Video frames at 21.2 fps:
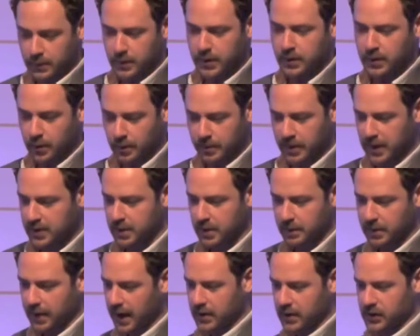We got picked
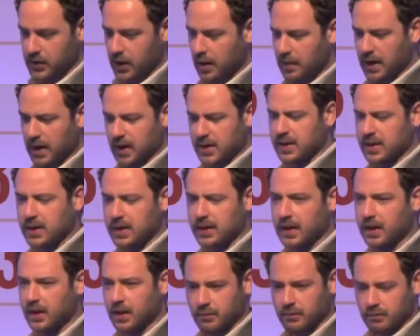up by HR Magazine.
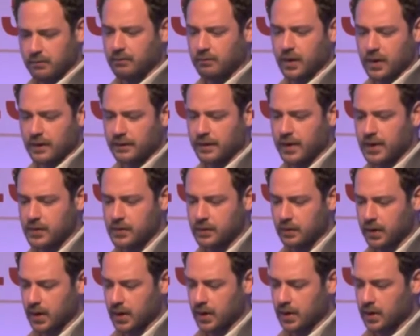They're going to run a
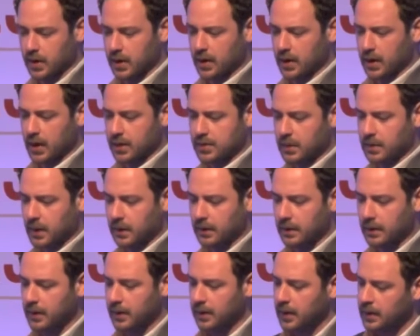feature on it in next
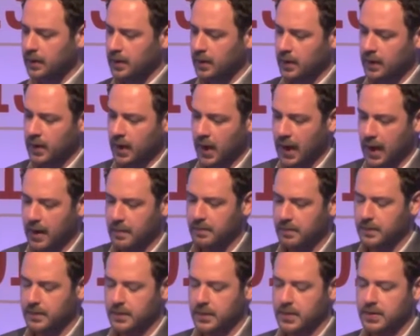month.
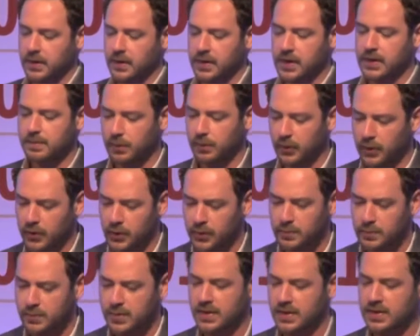So these
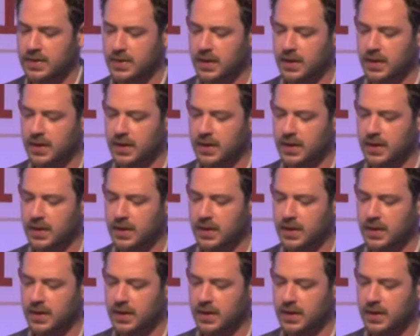blooms, the